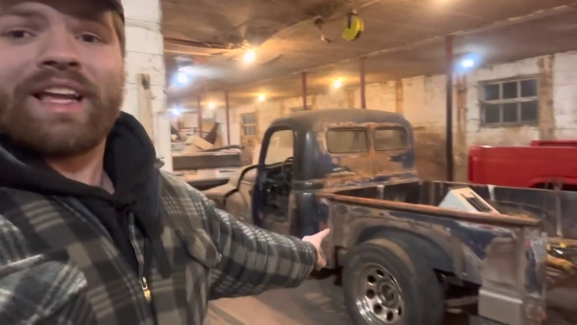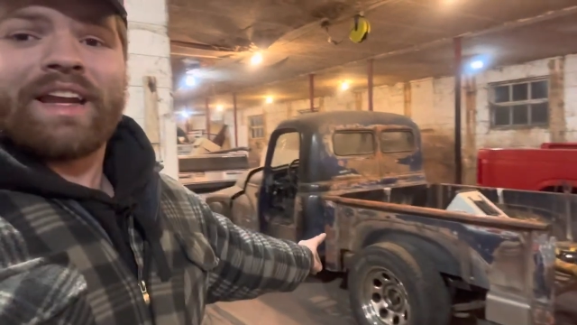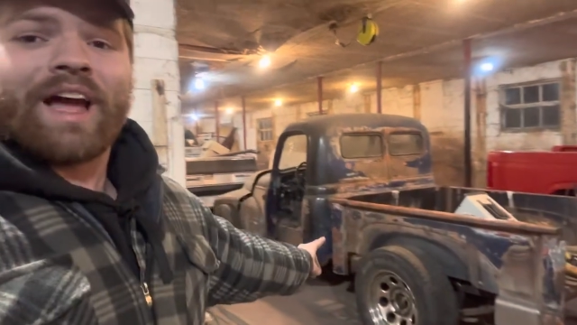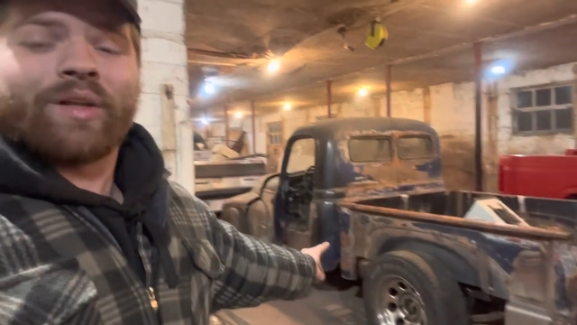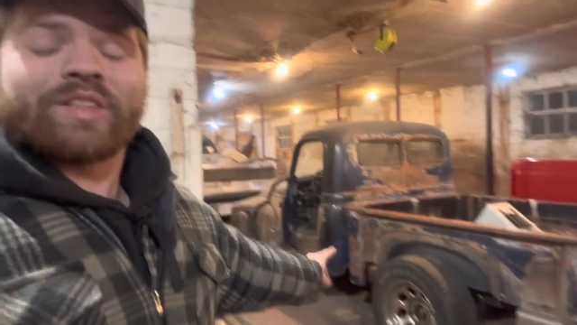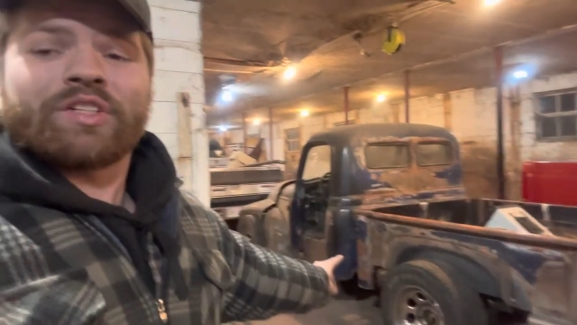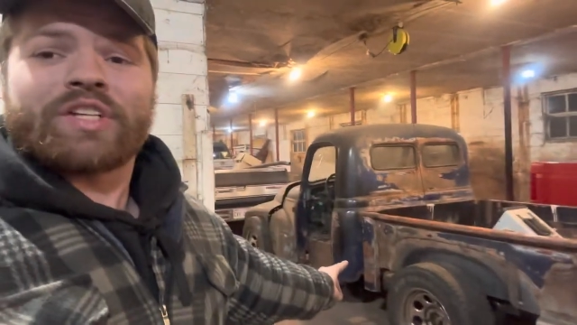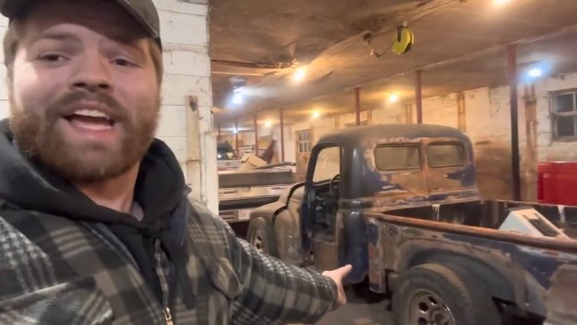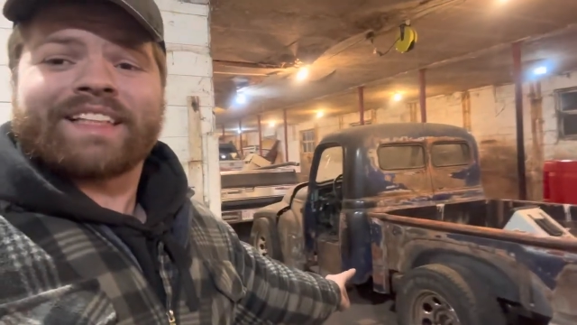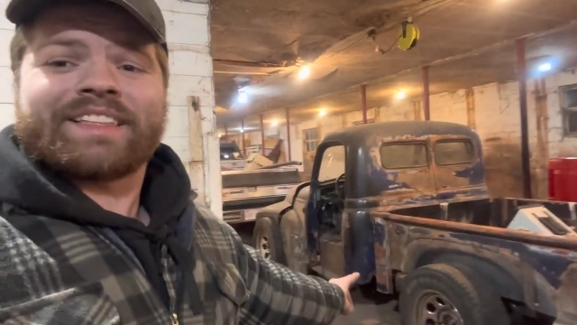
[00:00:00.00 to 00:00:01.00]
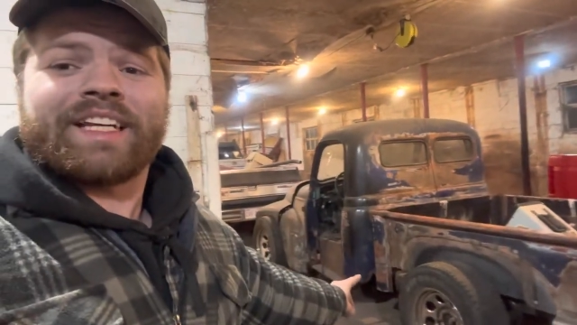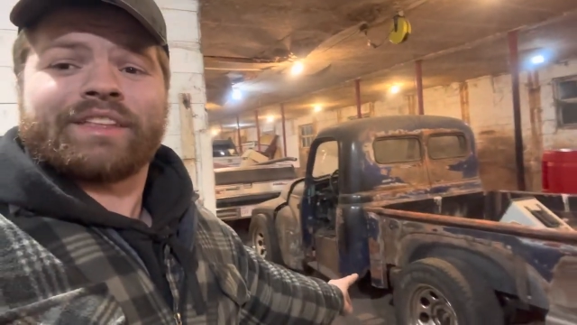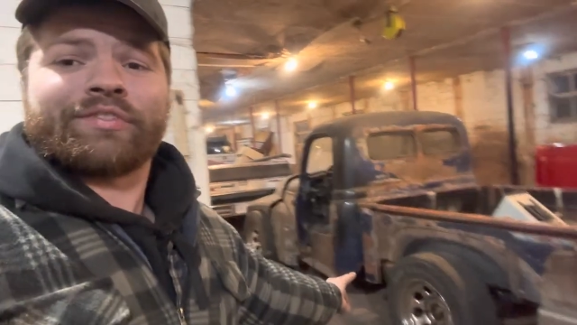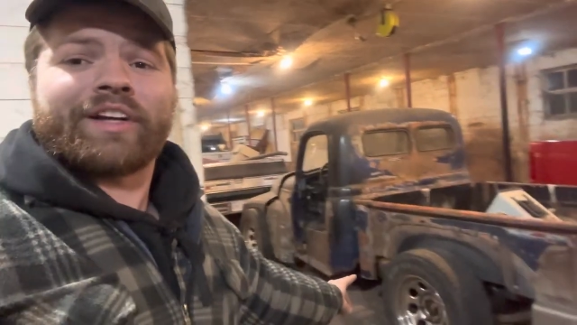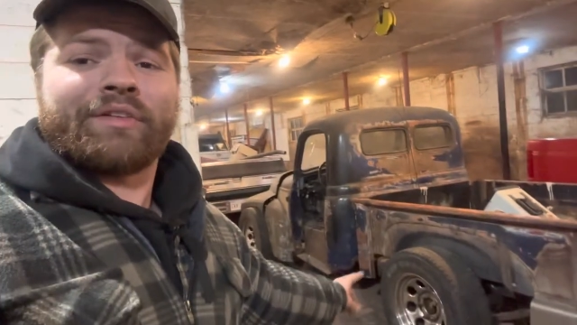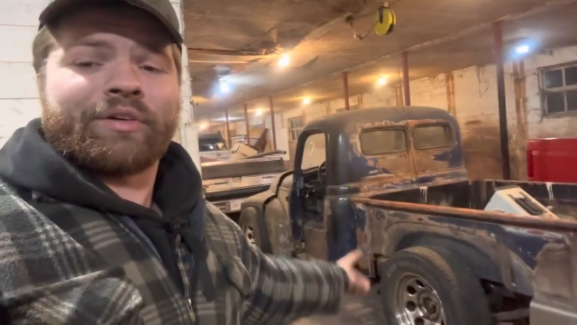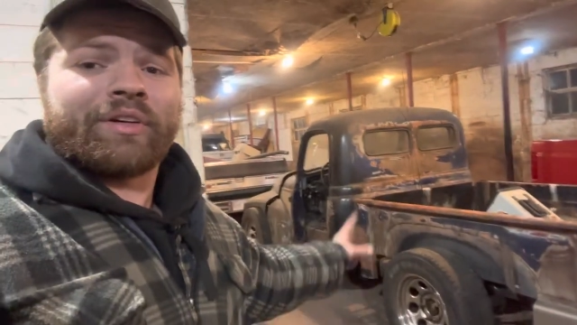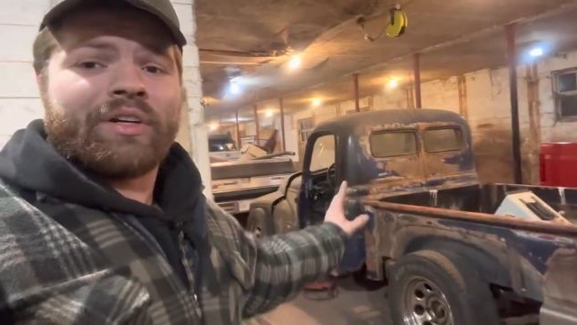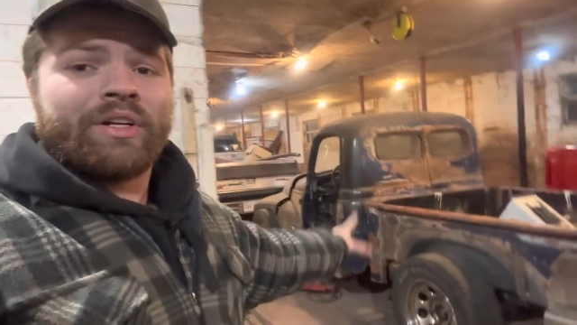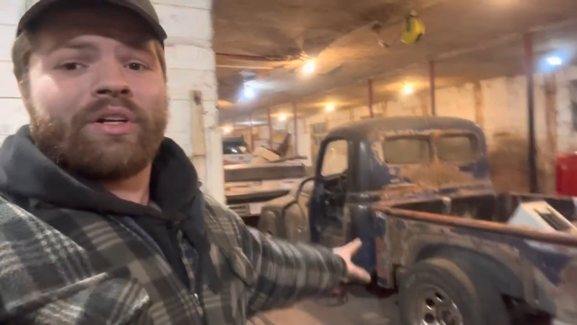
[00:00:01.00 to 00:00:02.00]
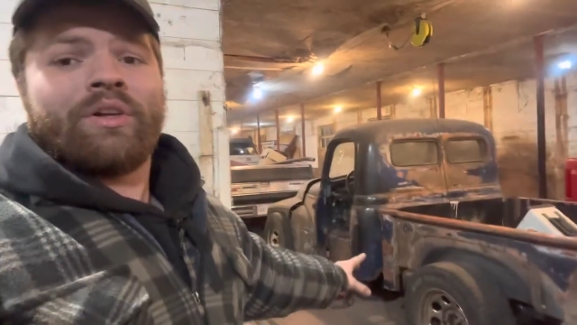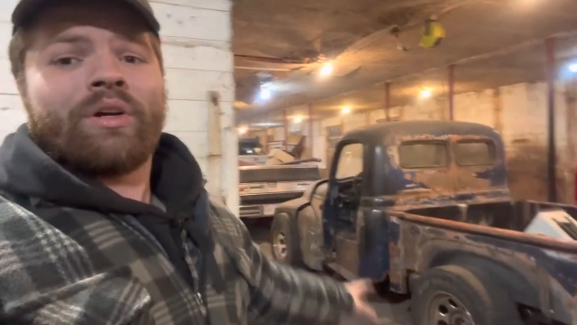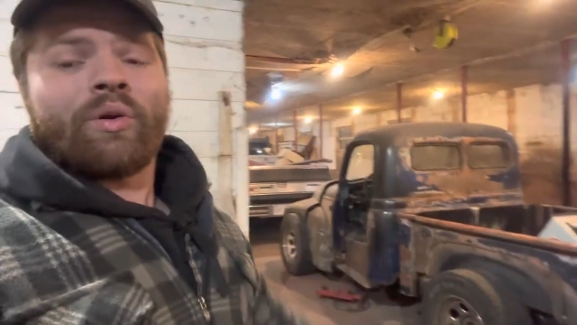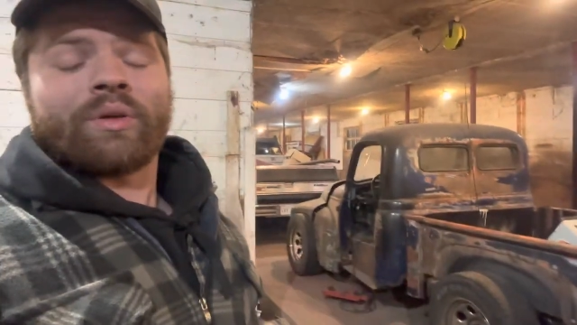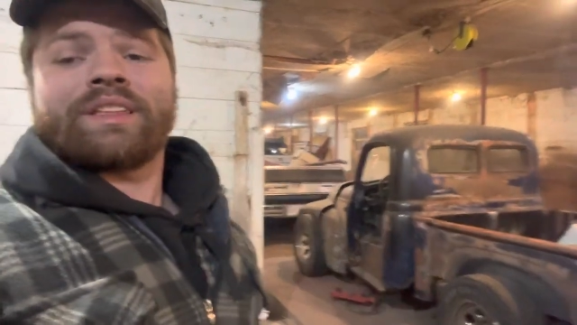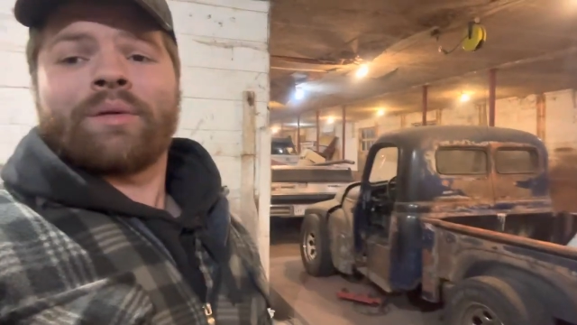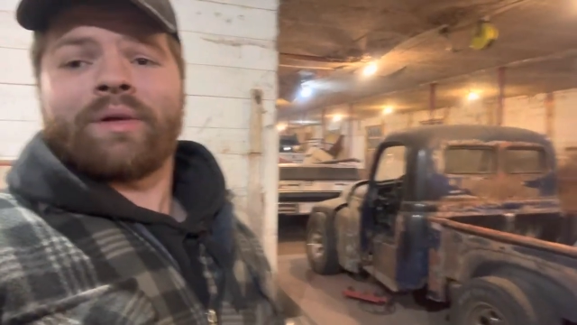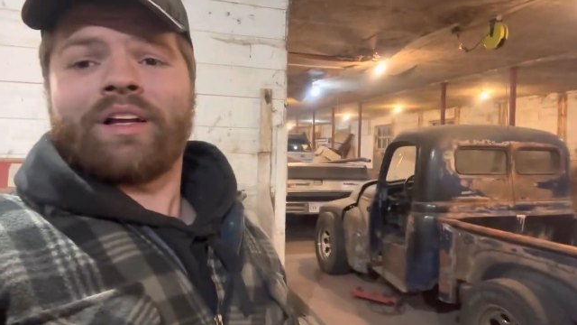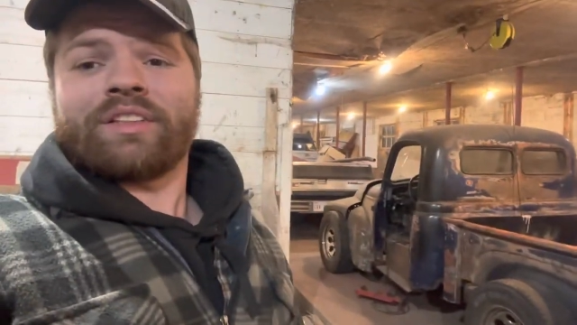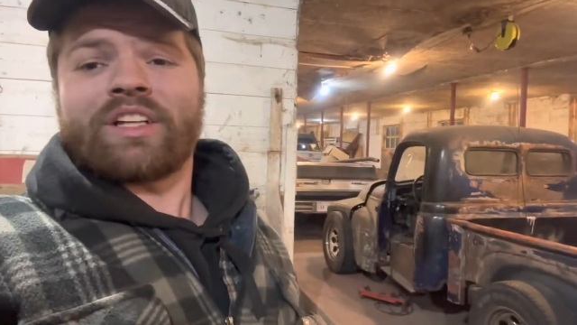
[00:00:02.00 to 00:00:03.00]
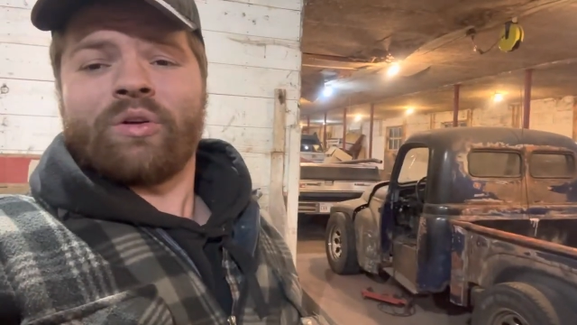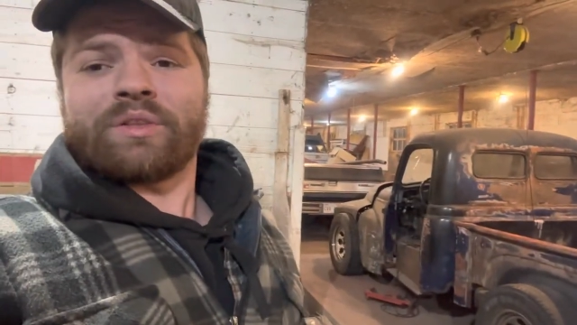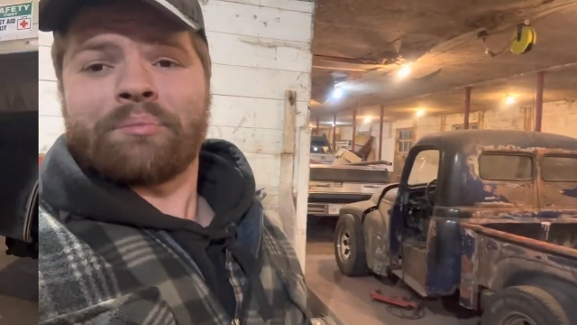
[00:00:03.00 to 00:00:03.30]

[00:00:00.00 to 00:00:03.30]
Now it's on jack stands forever, or someone else goes and